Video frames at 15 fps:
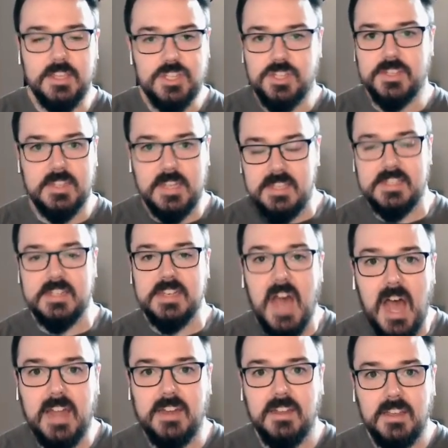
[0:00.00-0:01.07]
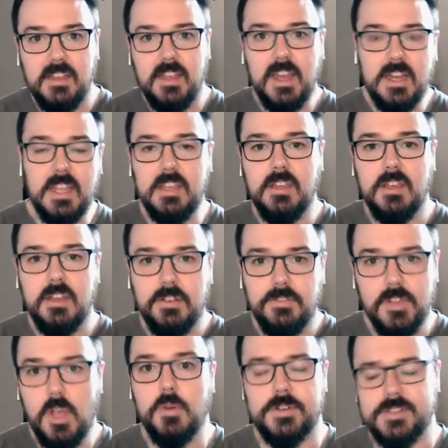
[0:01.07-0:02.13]
He's not hitting
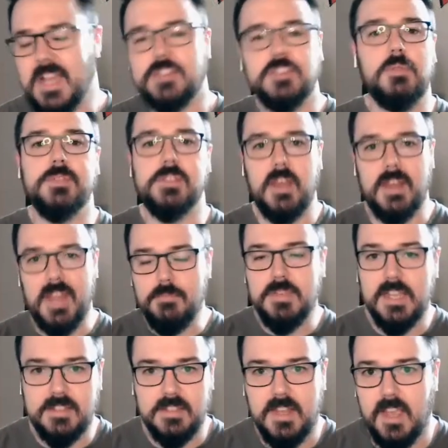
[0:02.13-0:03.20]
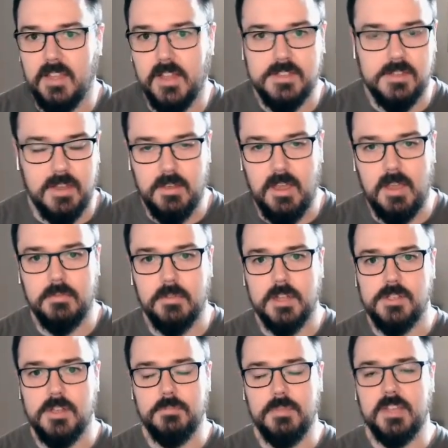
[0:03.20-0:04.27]
floaters. Actually, it was on NBA Today. I
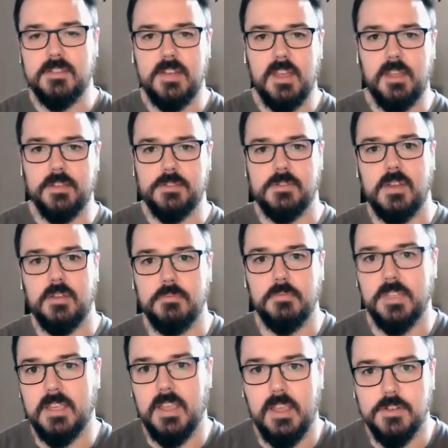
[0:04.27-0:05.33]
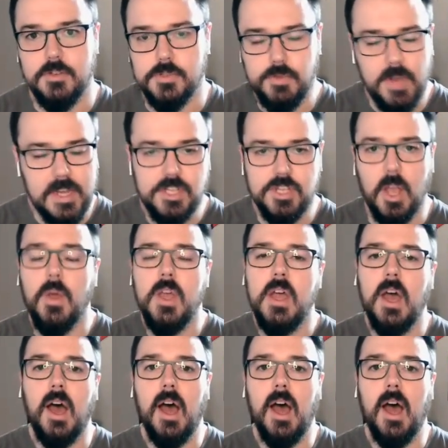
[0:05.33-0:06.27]
watched NBA Today yesterday with Malika Andrews. Great show.